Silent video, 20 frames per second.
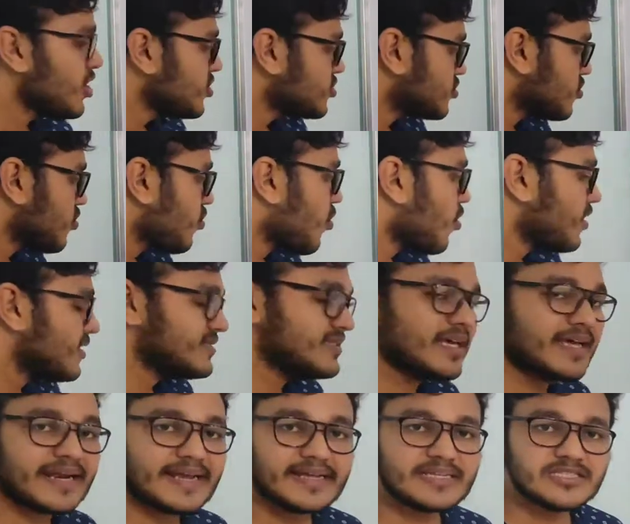So what is
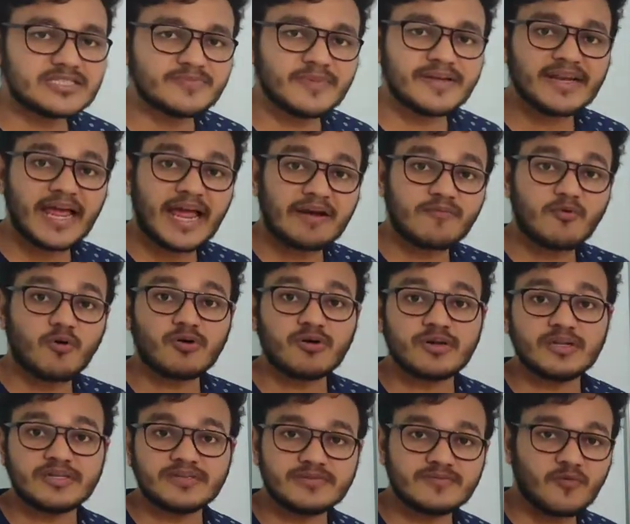the arrangement and
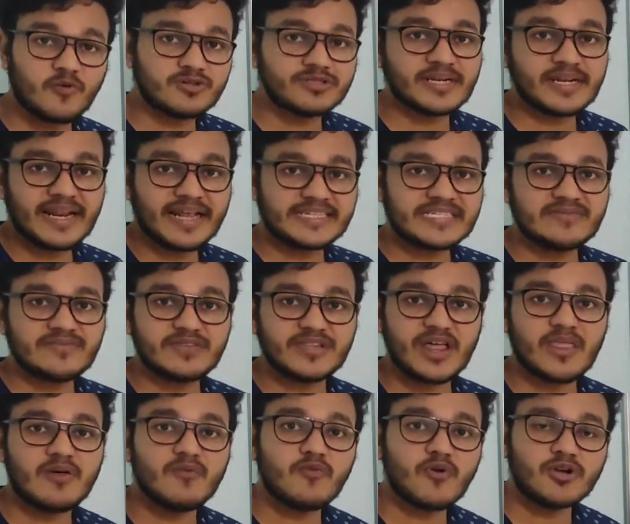what is the relation with
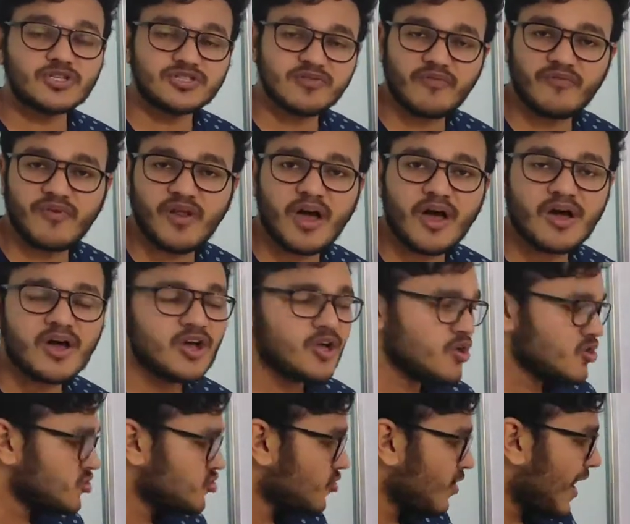other words of
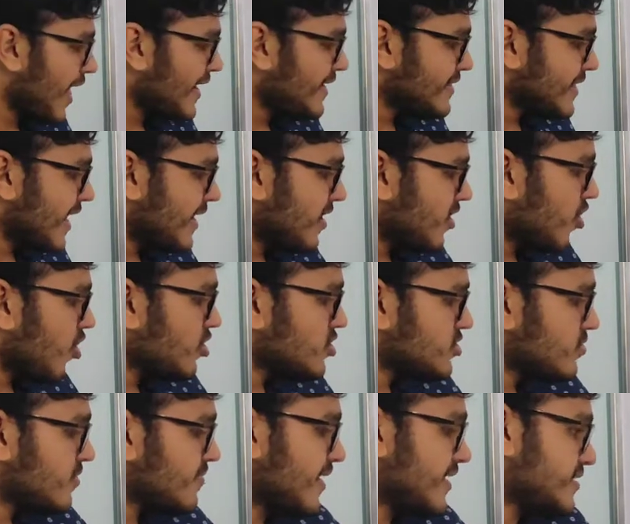flower? So like that, and all
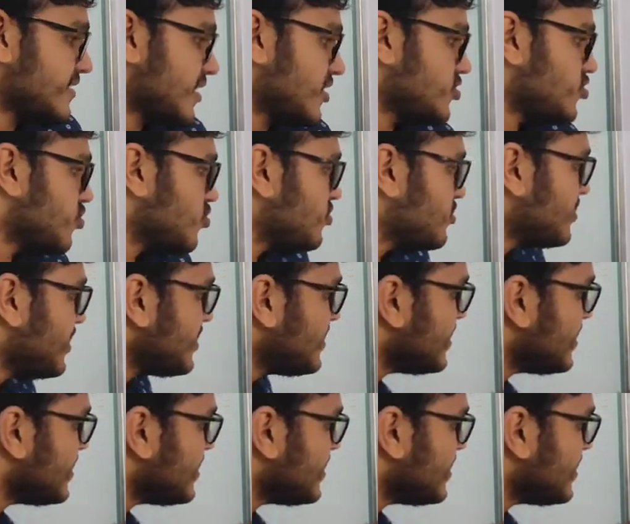should be mentioned. So this